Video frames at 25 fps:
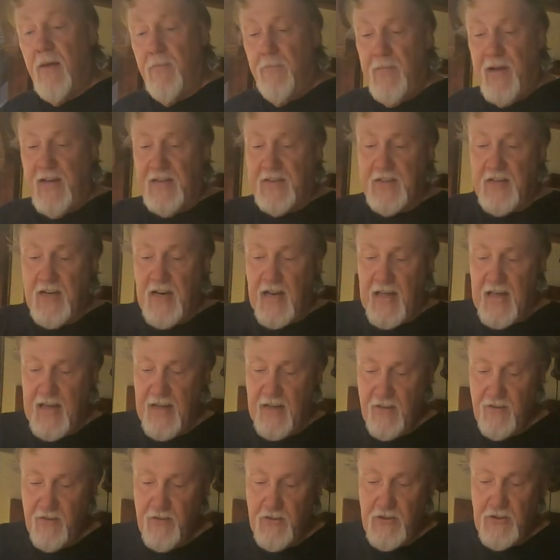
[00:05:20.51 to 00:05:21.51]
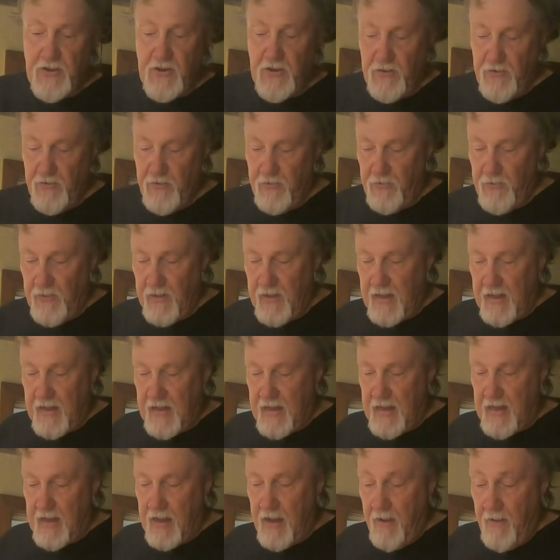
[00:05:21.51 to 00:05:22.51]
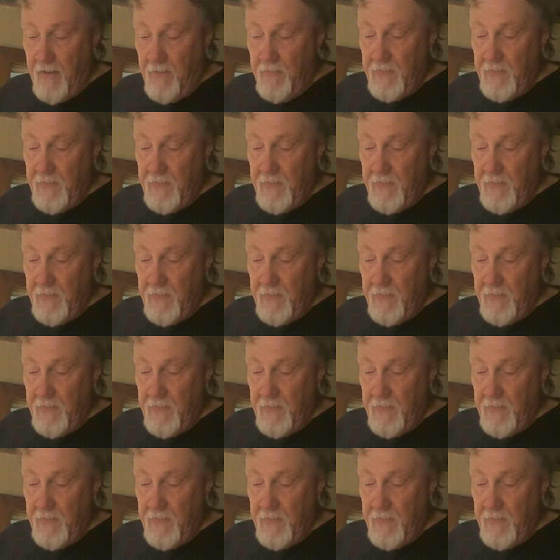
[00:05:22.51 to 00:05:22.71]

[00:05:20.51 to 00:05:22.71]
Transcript: mixed it into the